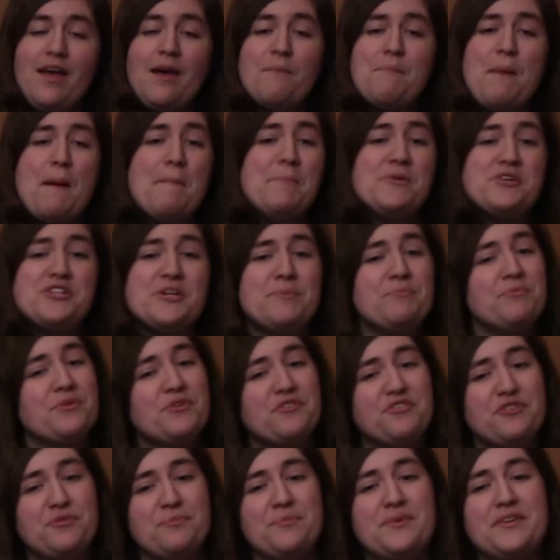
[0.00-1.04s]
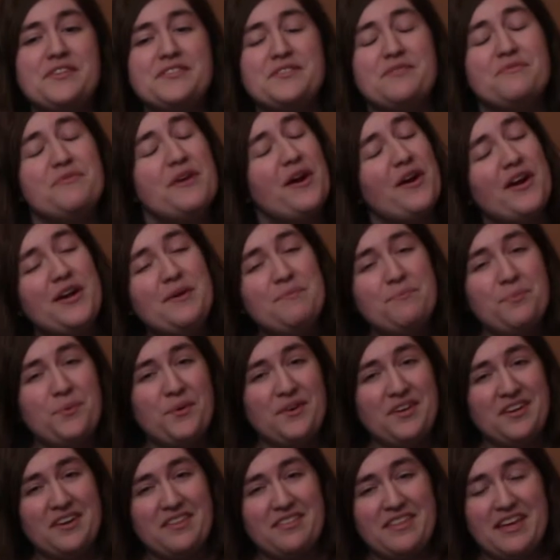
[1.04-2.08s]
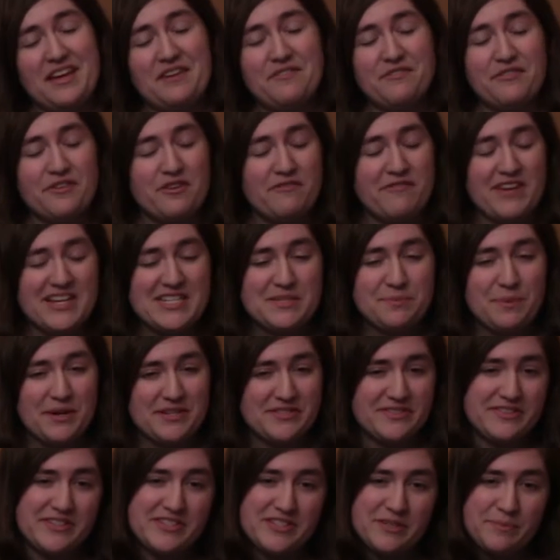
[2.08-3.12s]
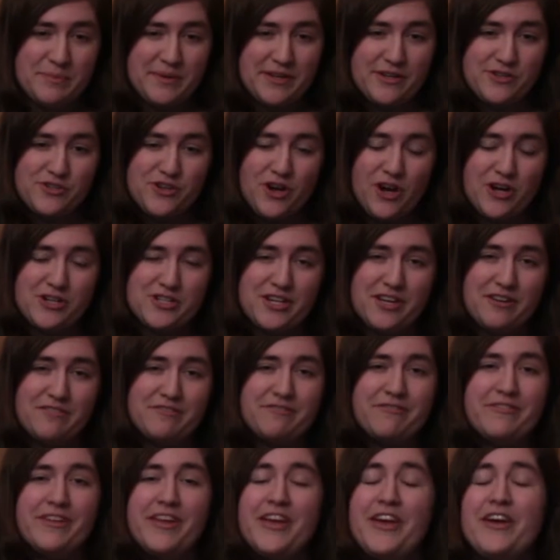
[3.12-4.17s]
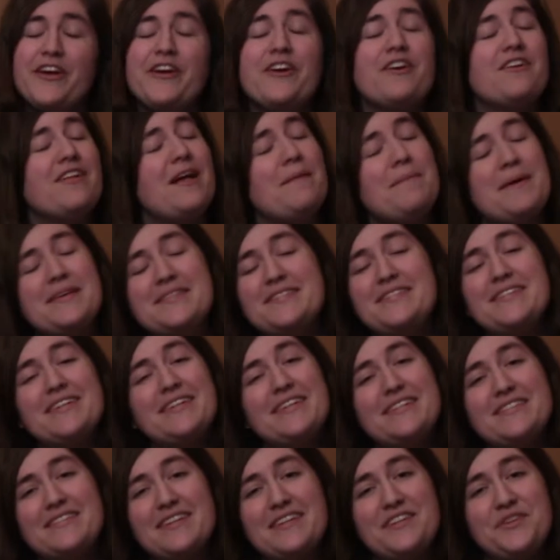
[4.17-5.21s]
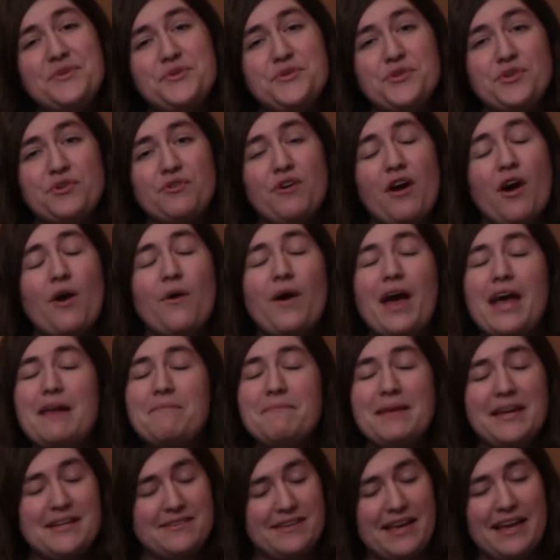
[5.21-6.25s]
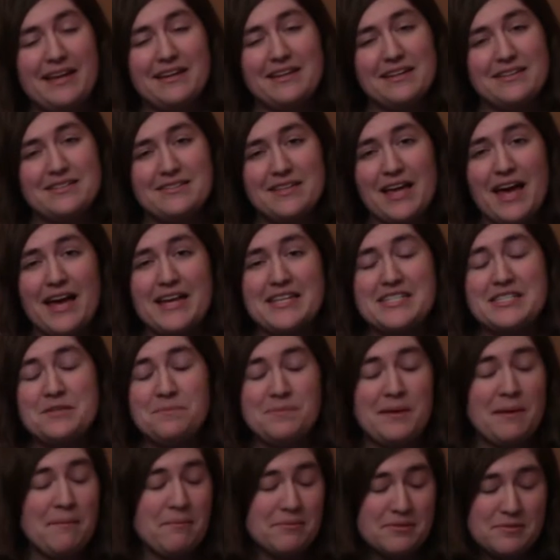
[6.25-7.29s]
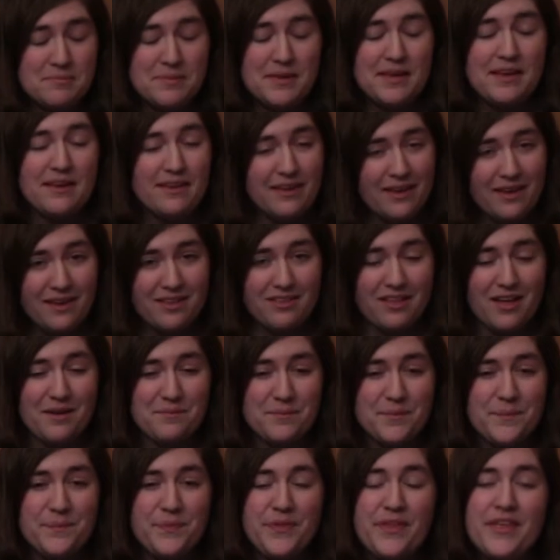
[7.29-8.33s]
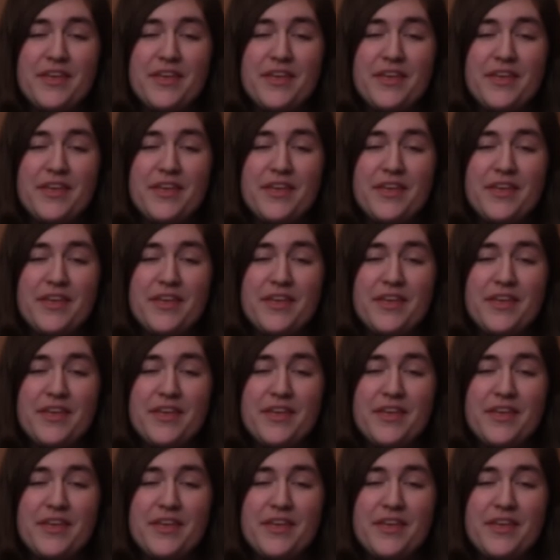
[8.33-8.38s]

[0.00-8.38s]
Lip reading: Membership recruitment is a very important thing for a Vice President to be in charge of. Your club has to continue to grow and maintain its size to be able to be a Key Club.